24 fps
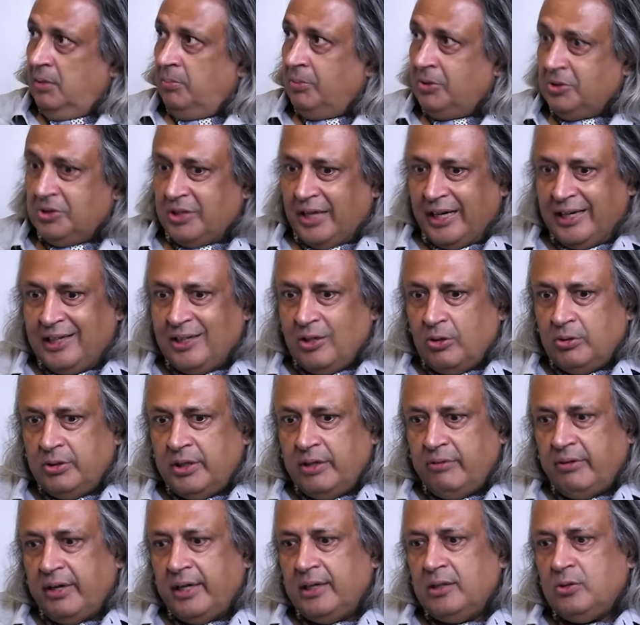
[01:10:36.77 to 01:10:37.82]
because right now
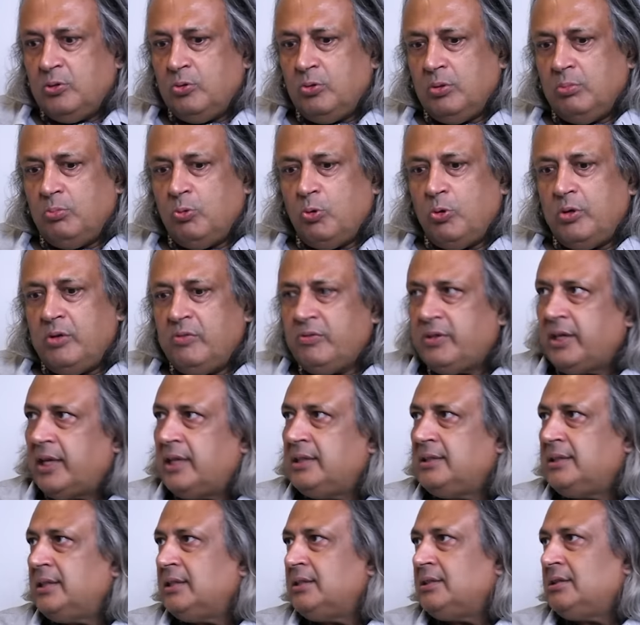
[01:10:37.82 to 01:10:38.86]
they went through a mode of
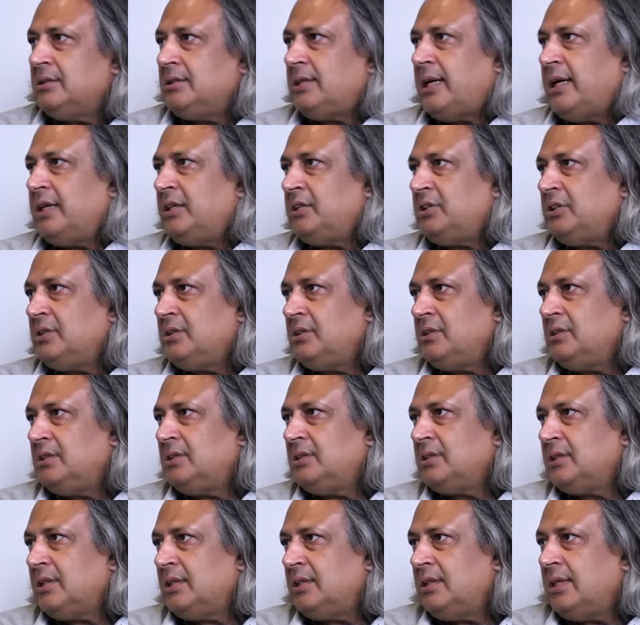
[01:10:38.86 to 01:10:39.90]
crisis, sanctions,
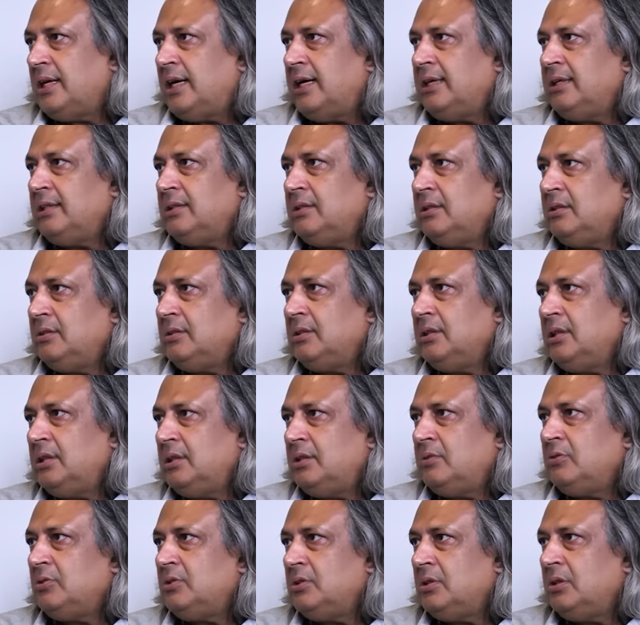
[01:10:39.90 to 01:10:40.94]
this and that, and
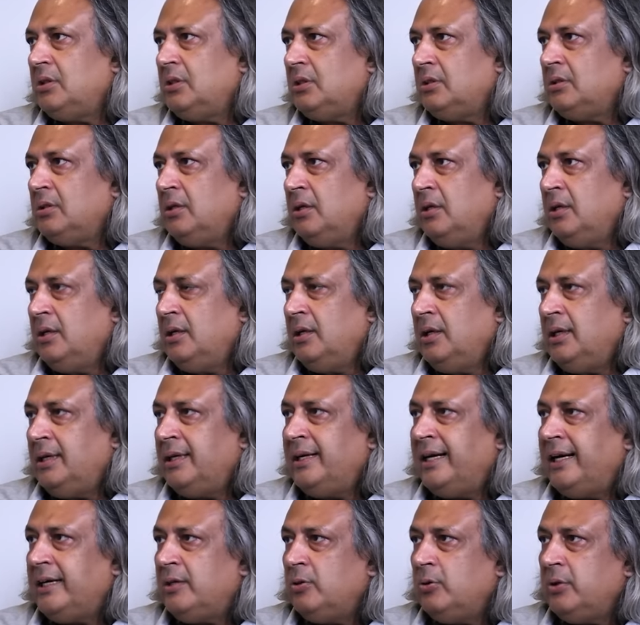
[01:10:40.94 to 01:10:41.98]
it was on a
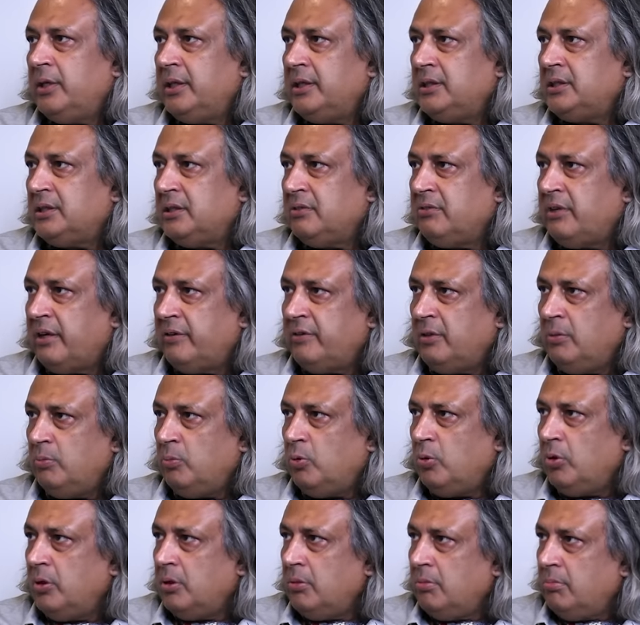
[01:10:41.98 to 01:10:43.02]
day-to-day survival
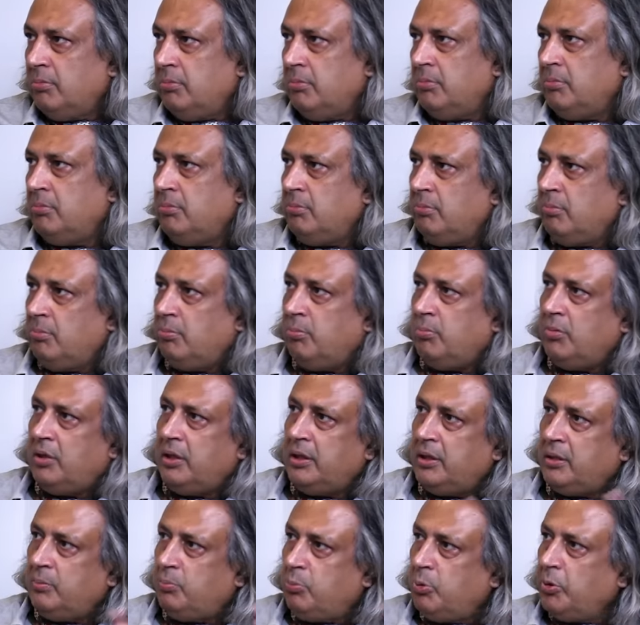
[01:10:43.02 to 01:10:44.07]
mode,
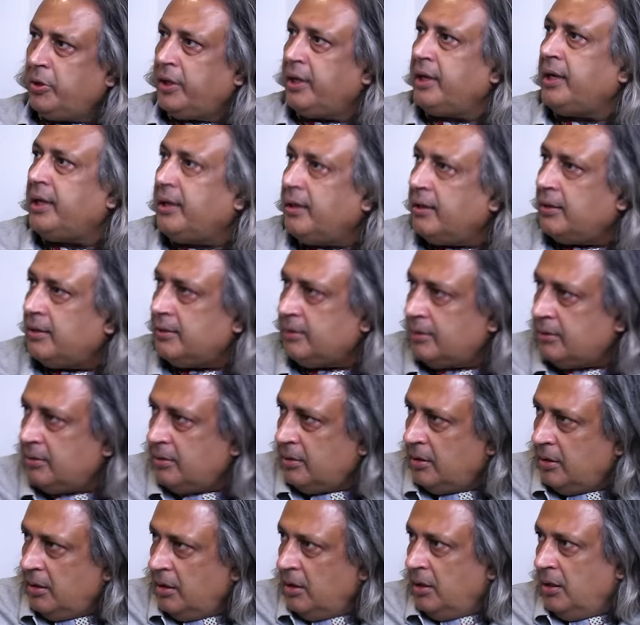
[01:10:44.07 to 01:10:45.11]
putting in a
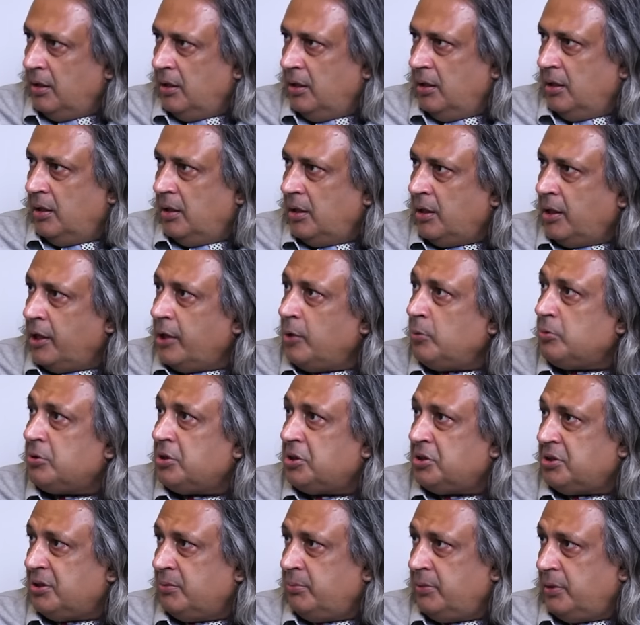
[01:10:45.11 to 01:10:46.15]
new
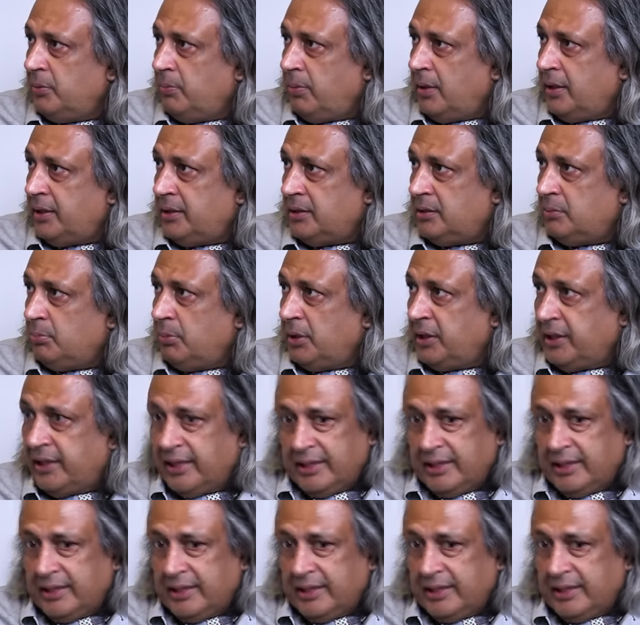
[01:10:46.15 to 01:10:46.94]
system in place. But